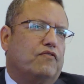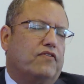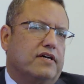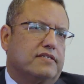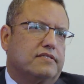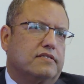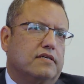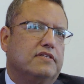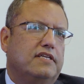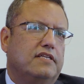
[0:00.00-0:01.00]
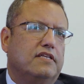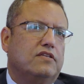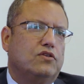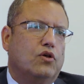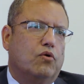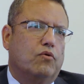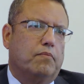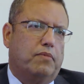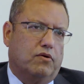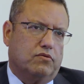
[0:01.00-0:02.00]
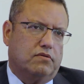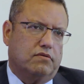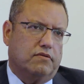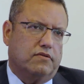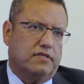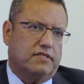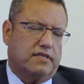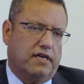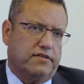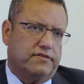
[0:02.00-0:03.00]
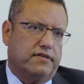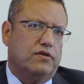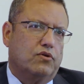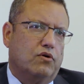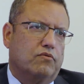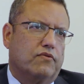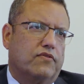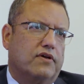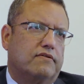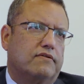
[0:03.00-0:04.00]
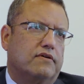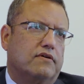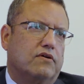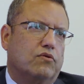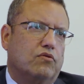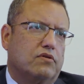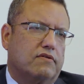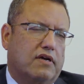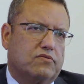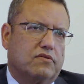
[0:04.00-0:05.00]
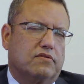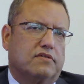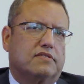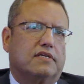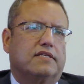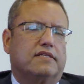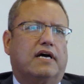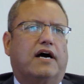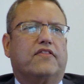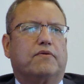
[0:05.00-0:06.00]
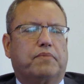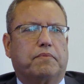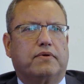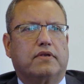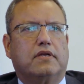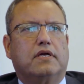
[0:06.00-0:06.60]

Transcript: of us didn't know about this case. You know, there are ultra-Orthodox and the other people